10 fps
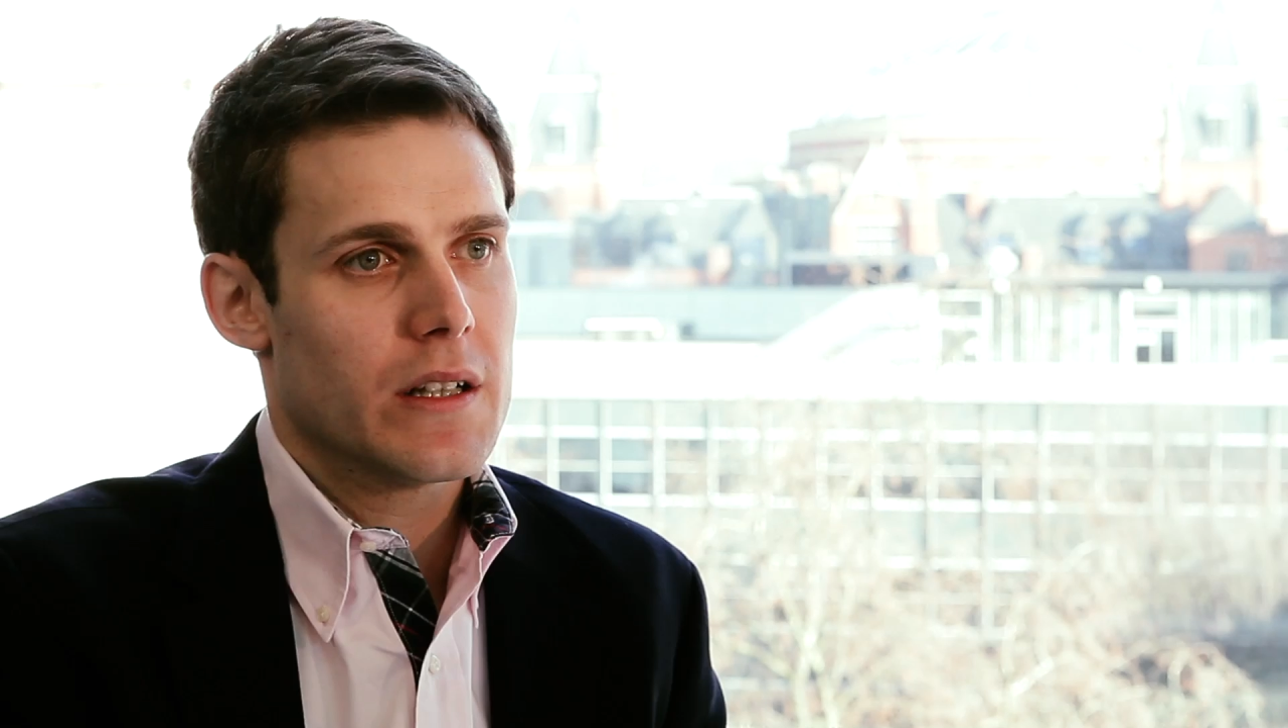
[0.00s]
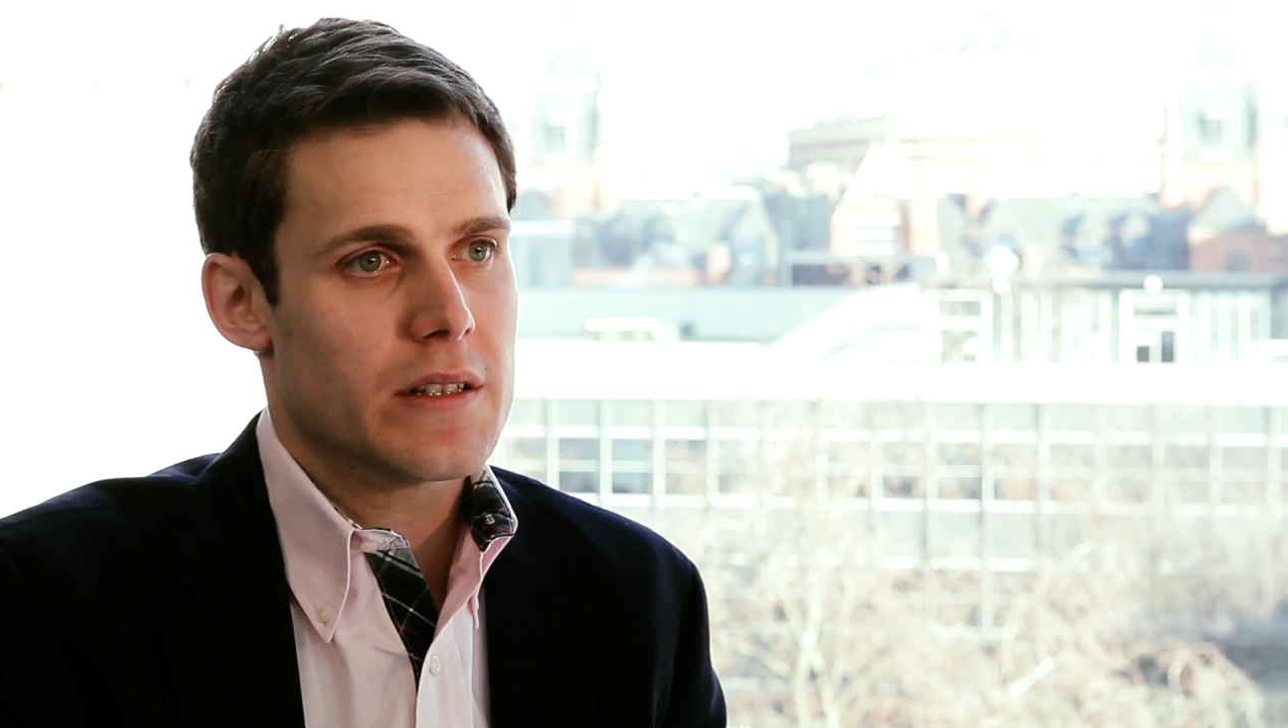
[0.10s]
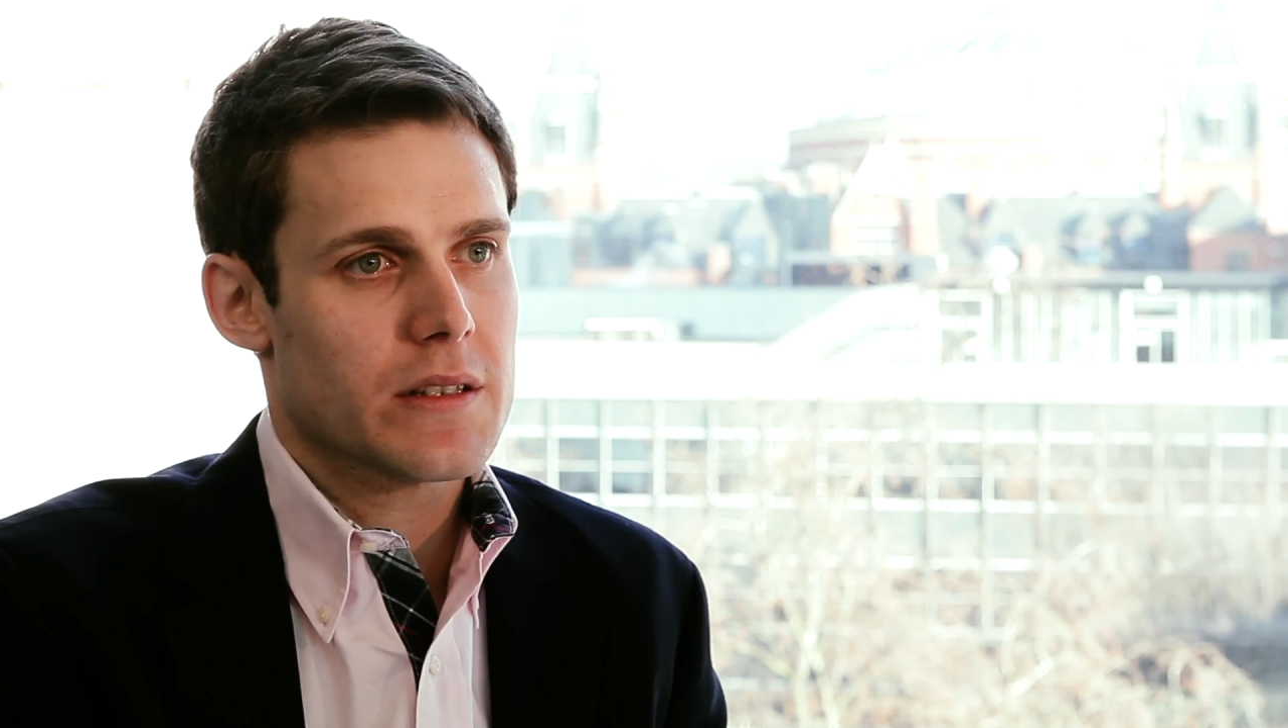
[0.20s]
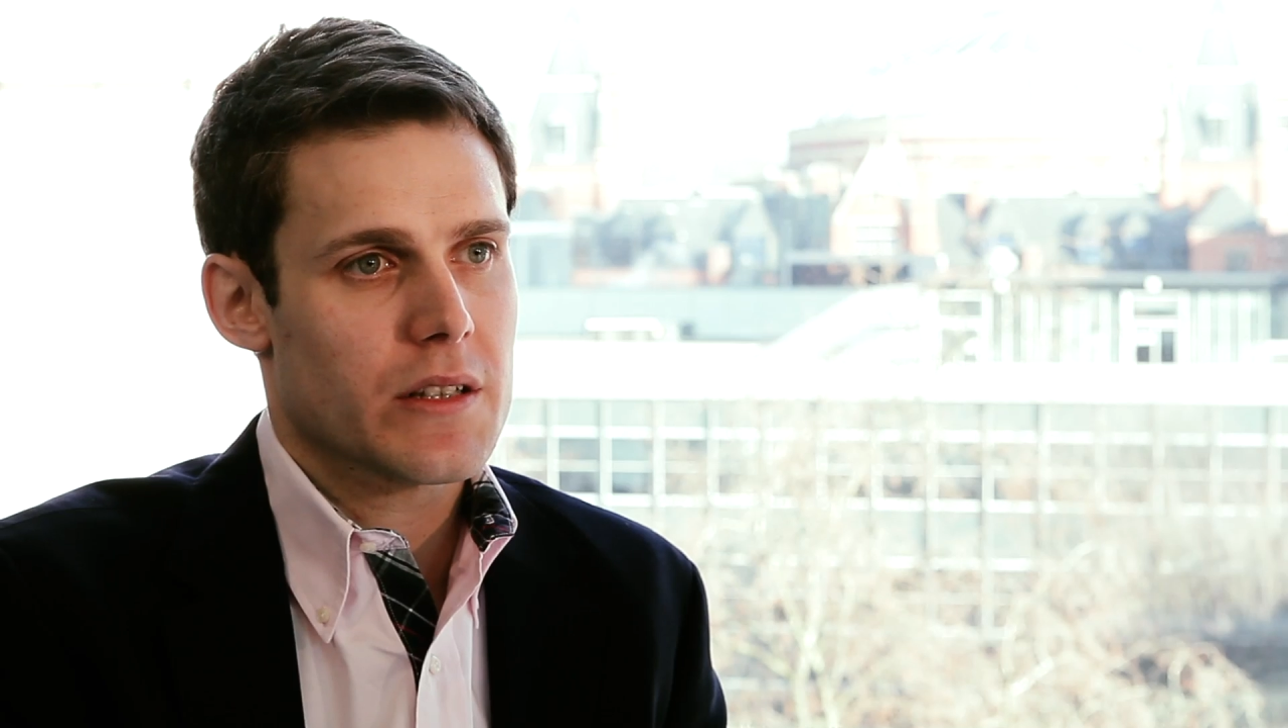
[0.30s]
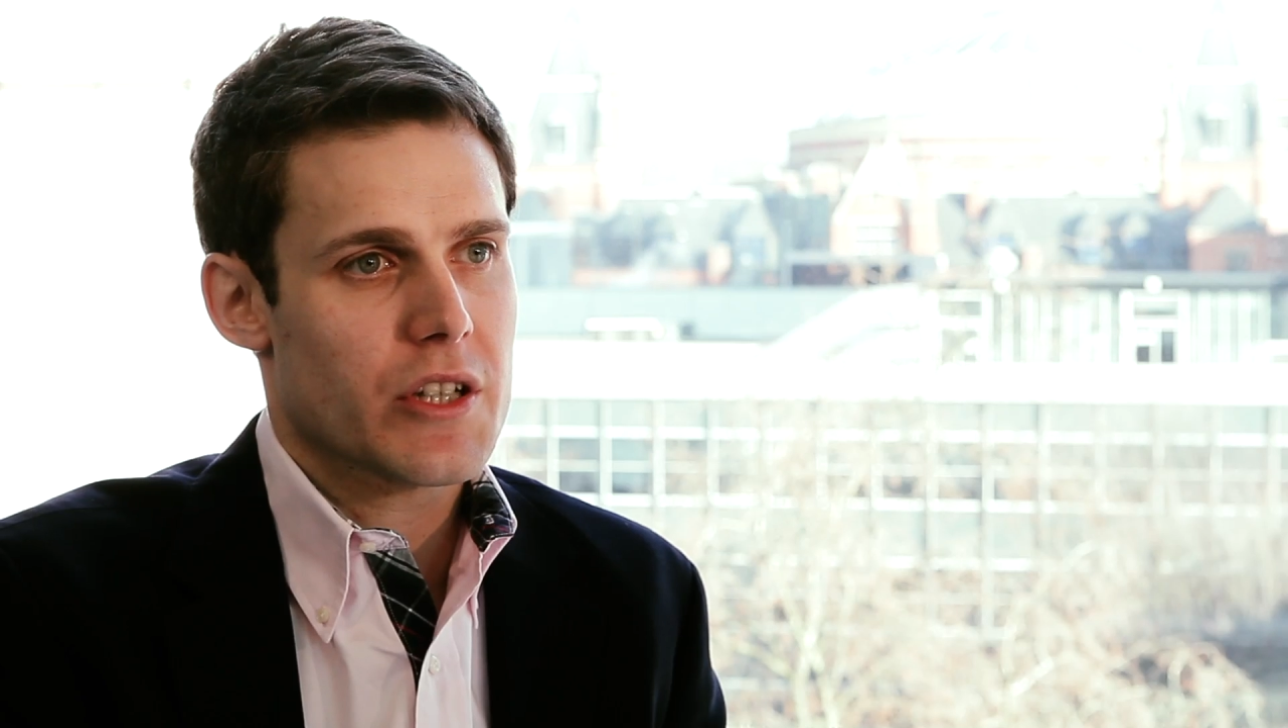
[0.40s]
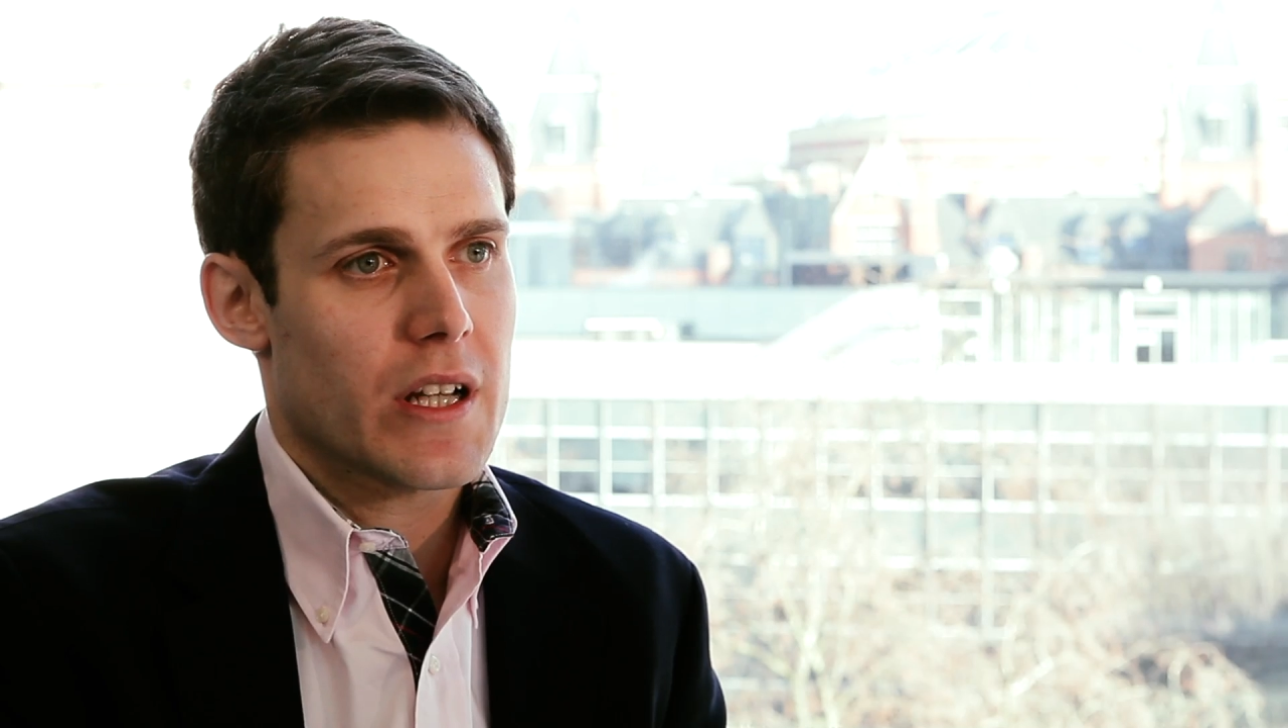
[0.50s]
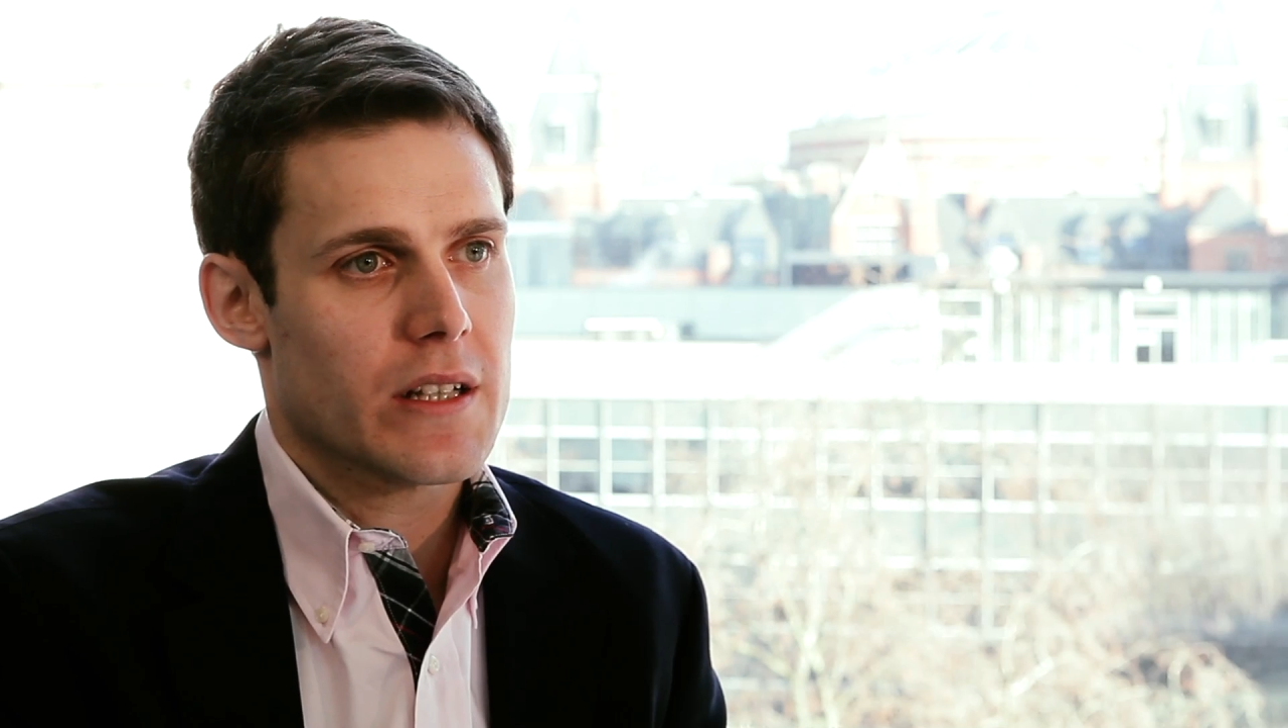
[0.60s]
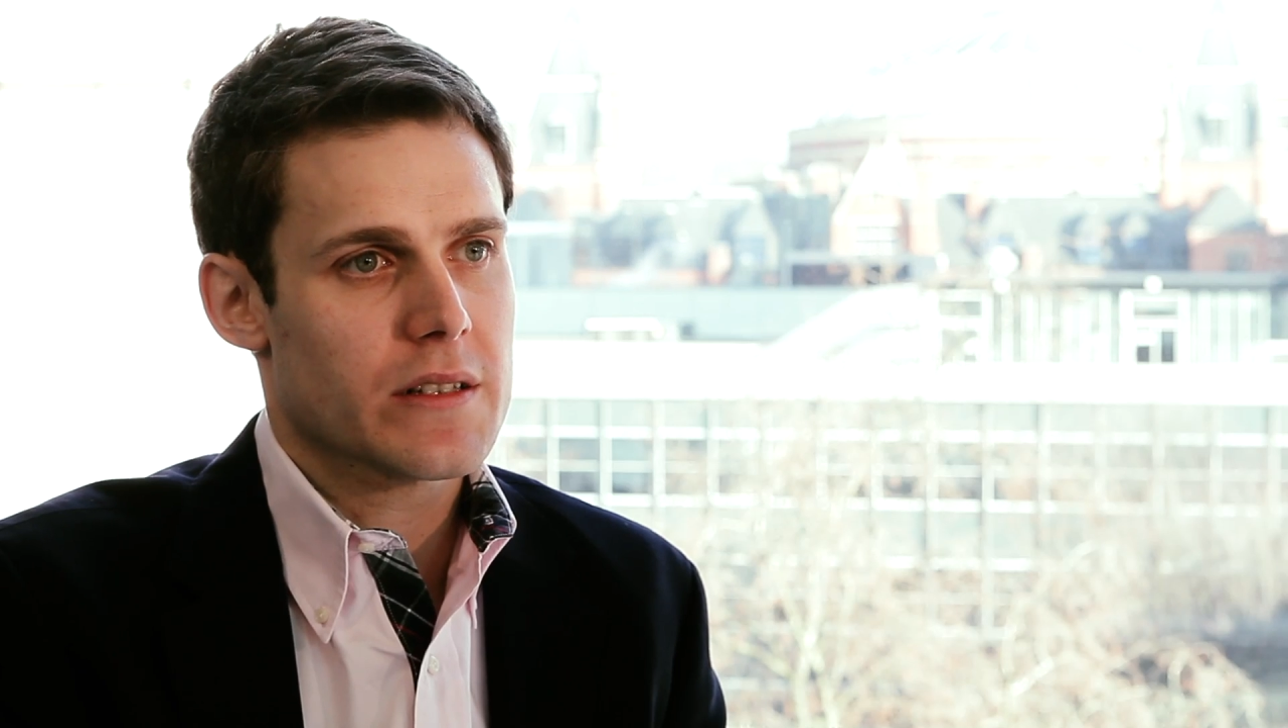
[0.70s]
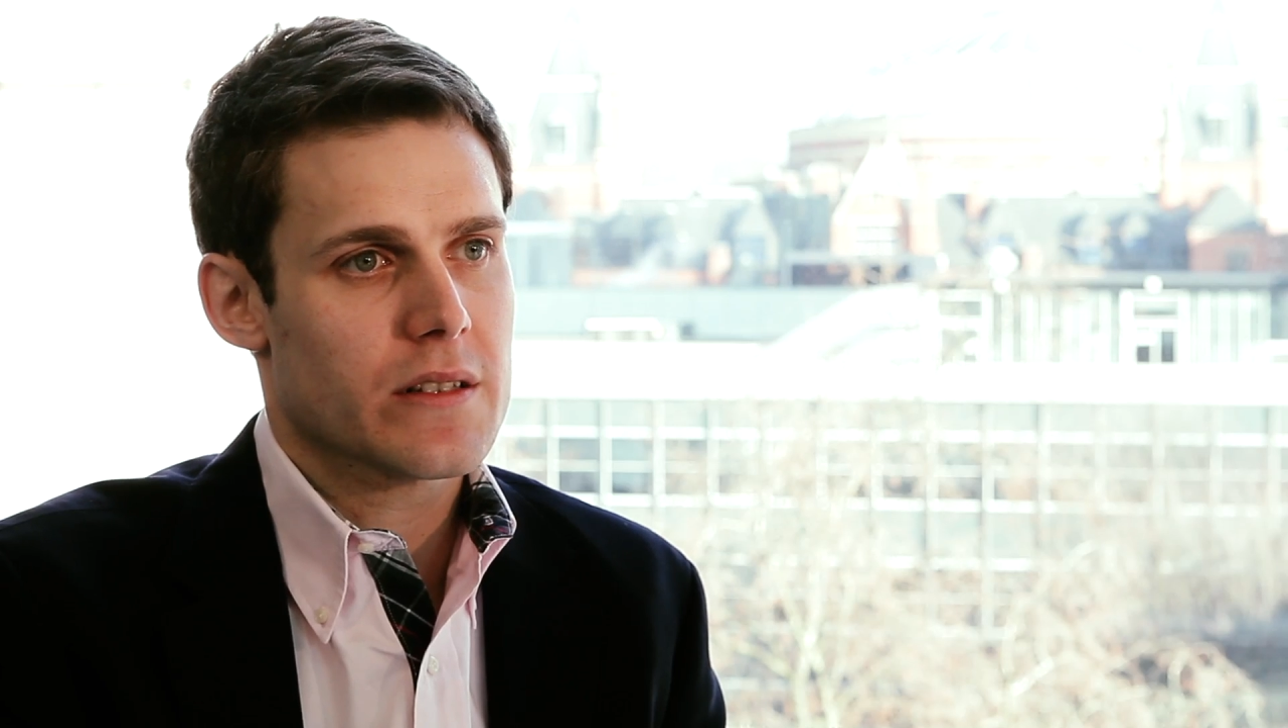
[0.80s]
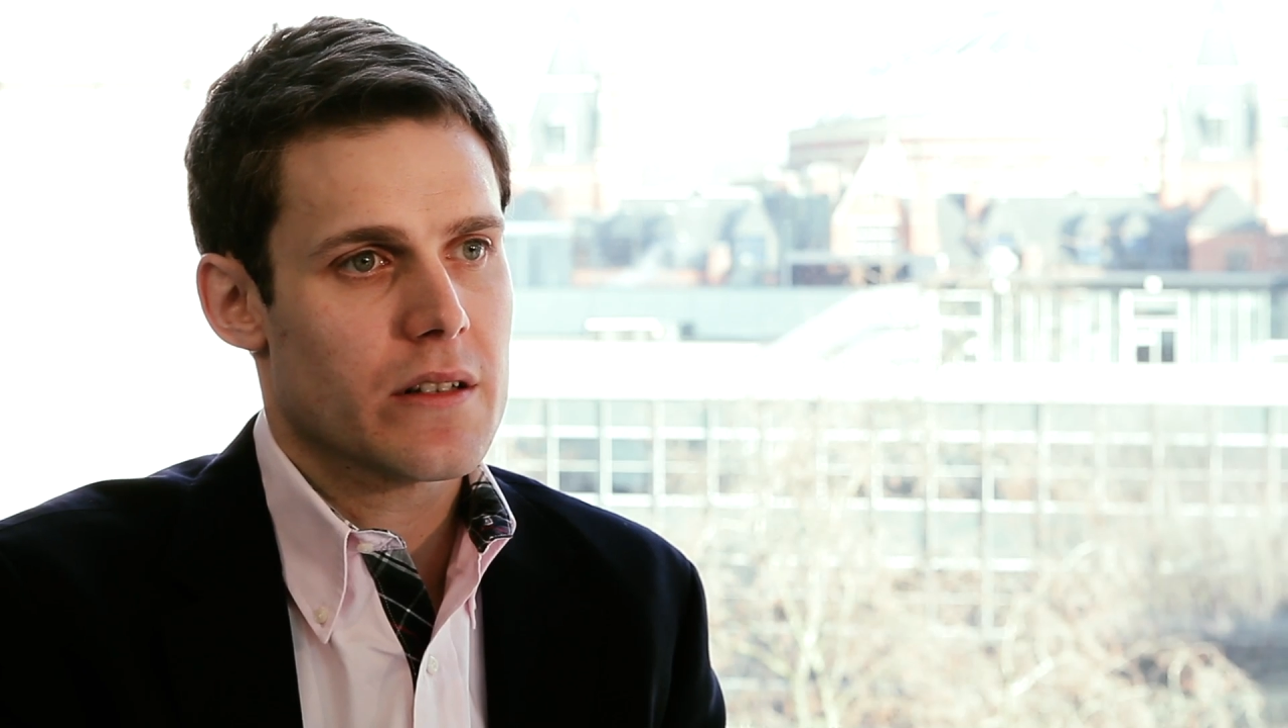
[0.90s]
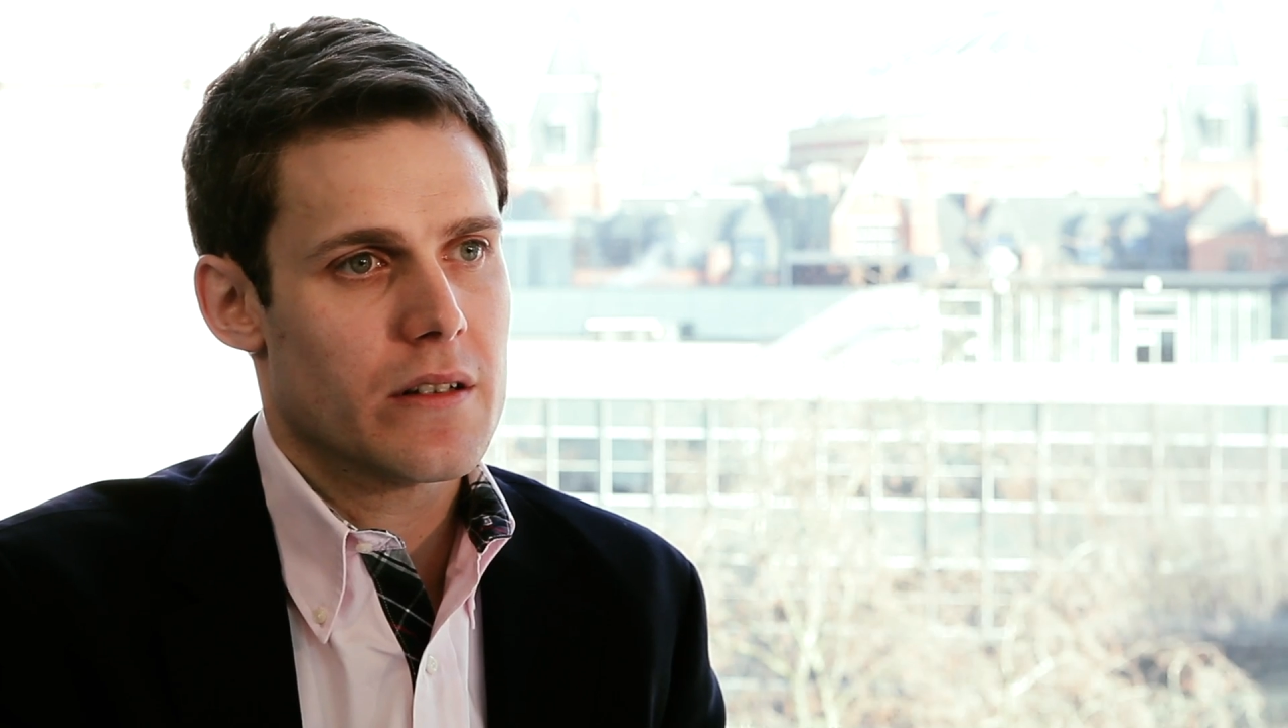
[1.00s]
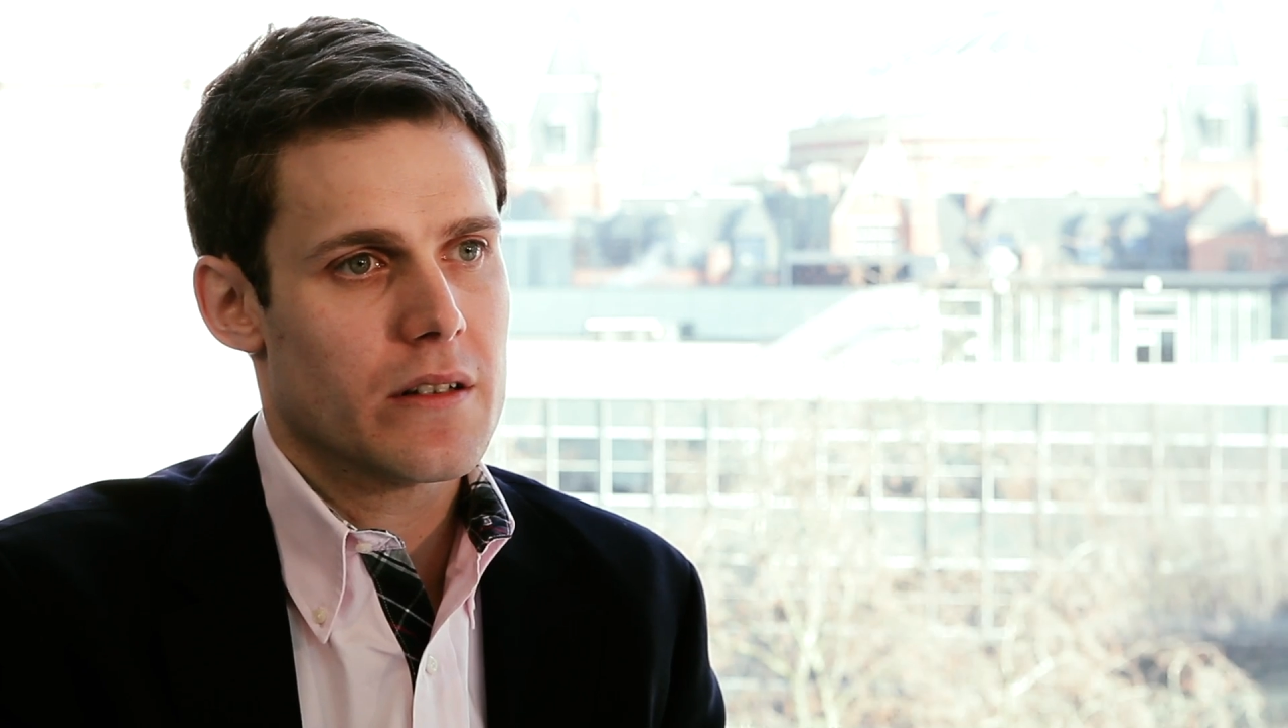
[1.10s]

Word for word: such as